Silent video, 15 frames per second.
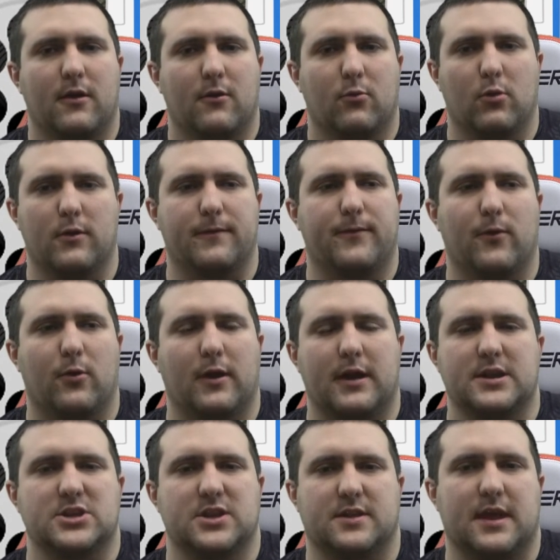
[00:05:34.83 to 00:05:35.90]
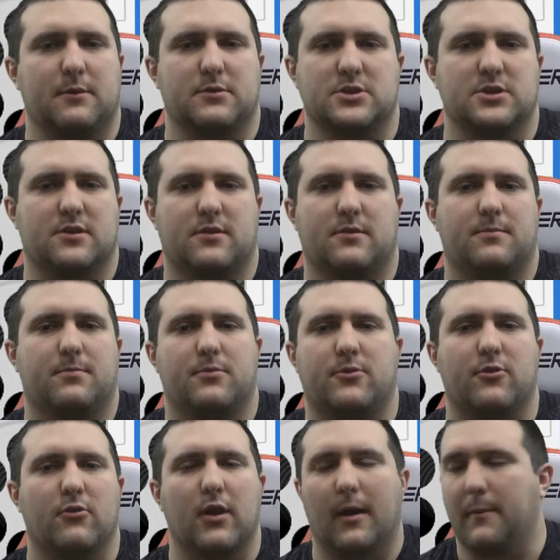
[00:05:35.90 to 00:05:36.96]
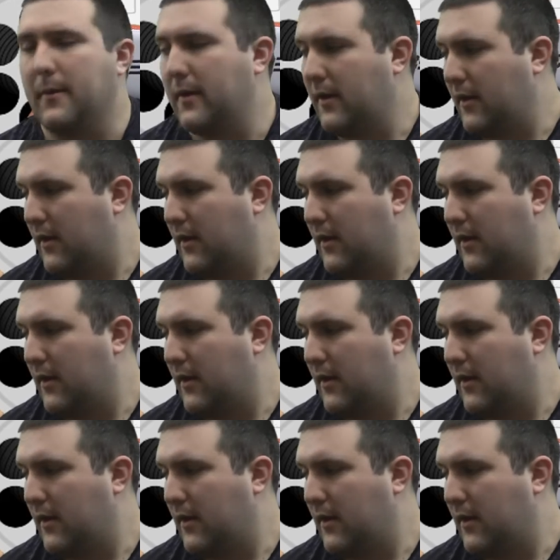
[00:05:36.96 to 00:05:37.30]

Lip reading: world 4, and it would just screw up.